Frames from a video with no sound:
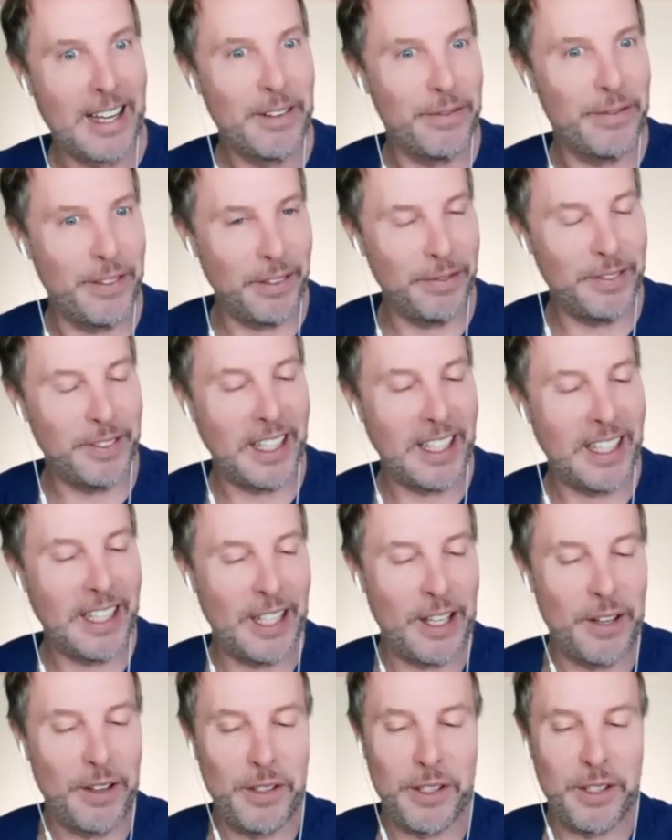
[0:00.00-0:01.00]
50 you
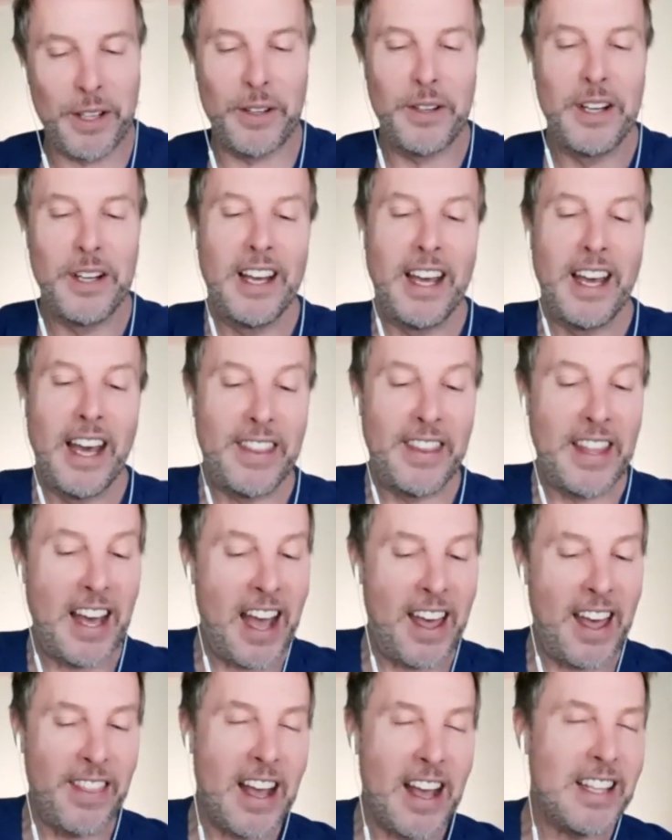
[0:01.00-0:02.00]
know so that
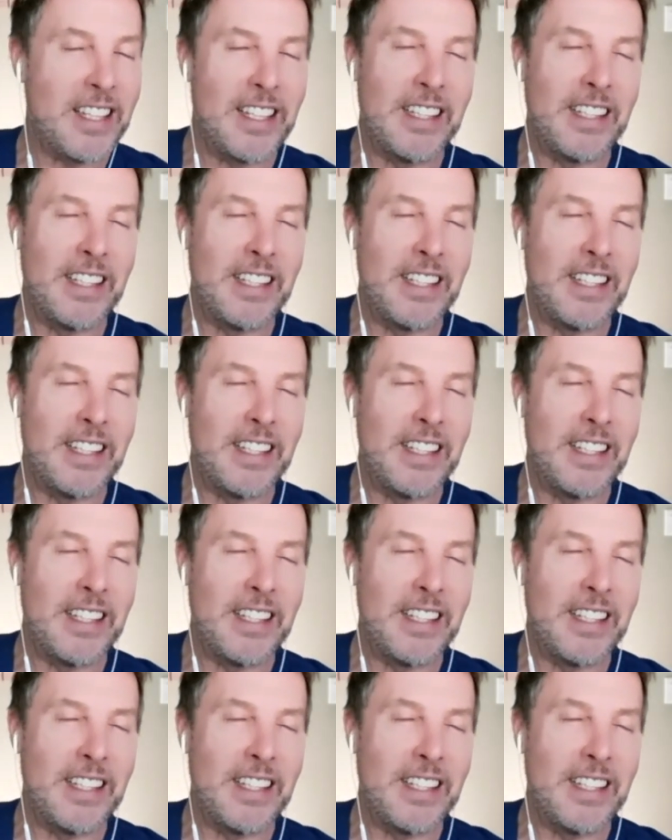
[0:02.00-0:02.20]
and that's